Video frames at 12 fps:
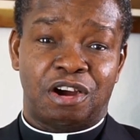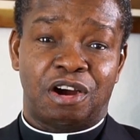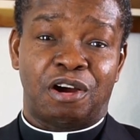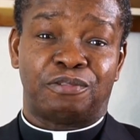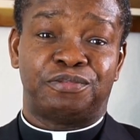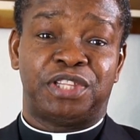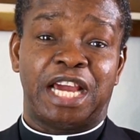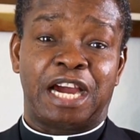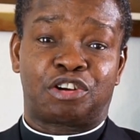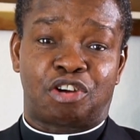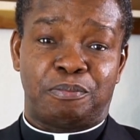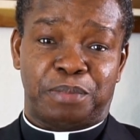of
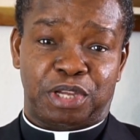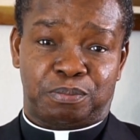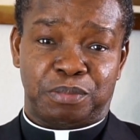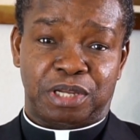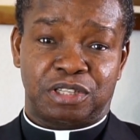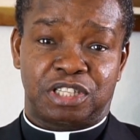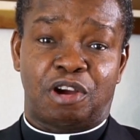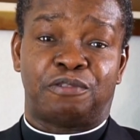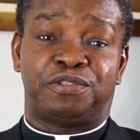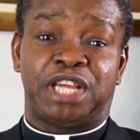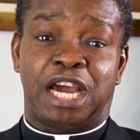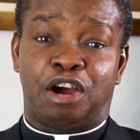their commitments,
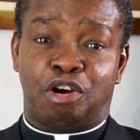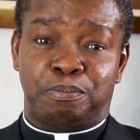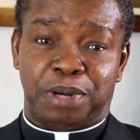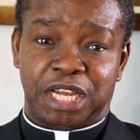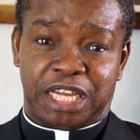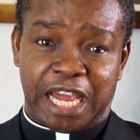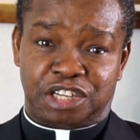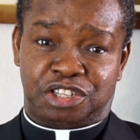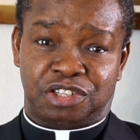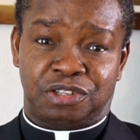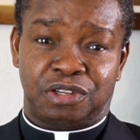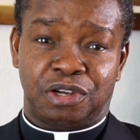of their
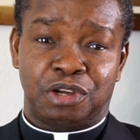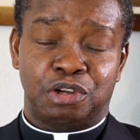obligation